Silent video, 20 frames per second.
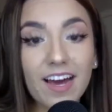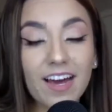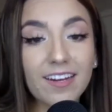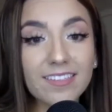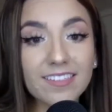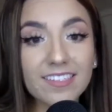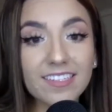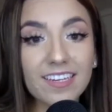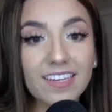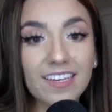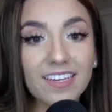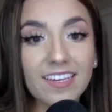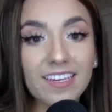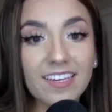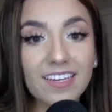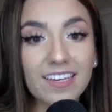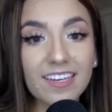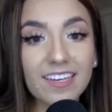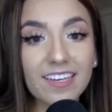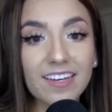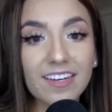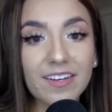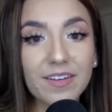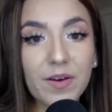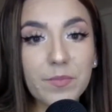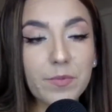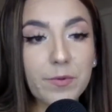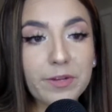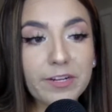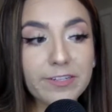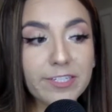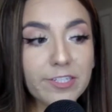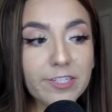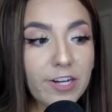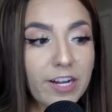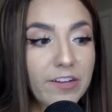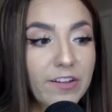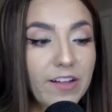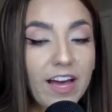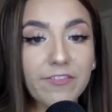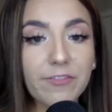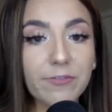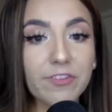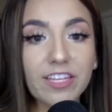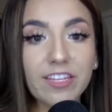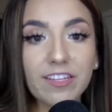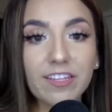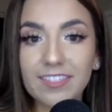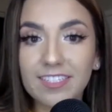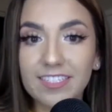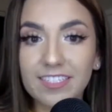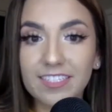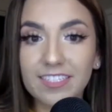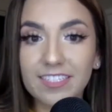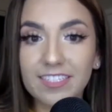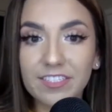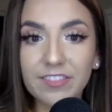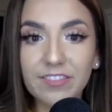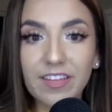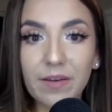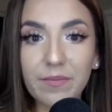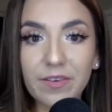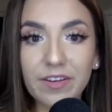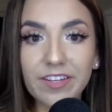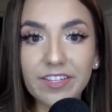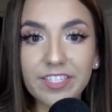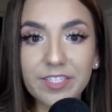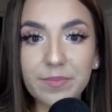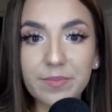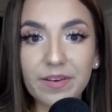Honestly, the Bermuda Triangle I haven't really looked into that much,